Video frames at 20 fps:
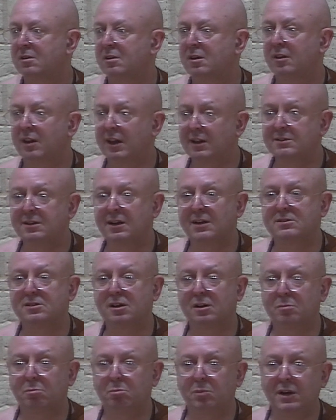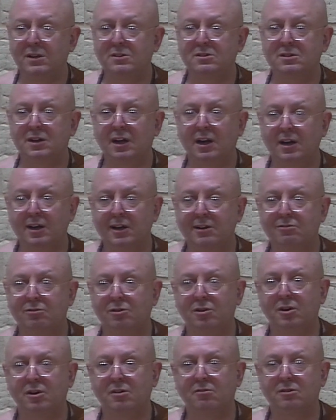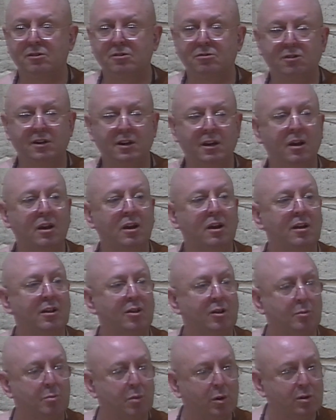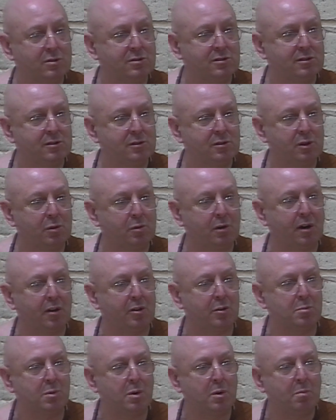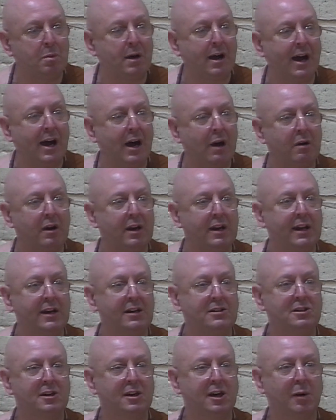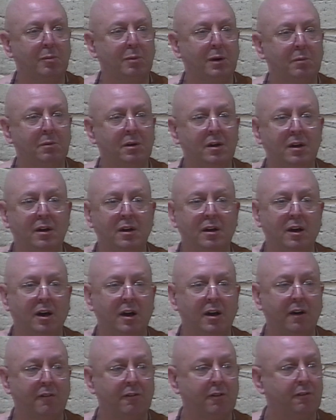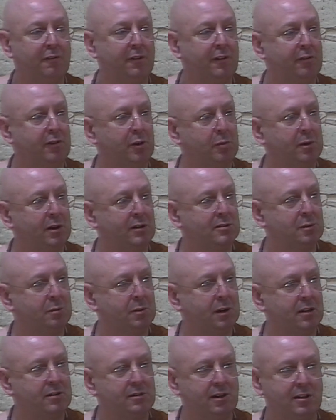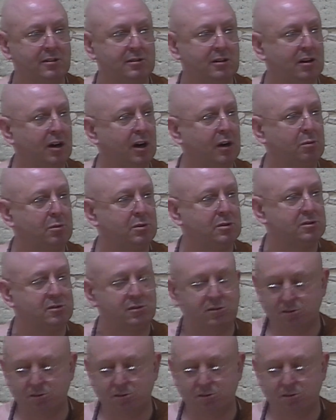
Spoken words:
That's actually, I'll mention that later on in the retreat. The more still you are, the more power and energy come up. And after 15 minutes of meditation, I was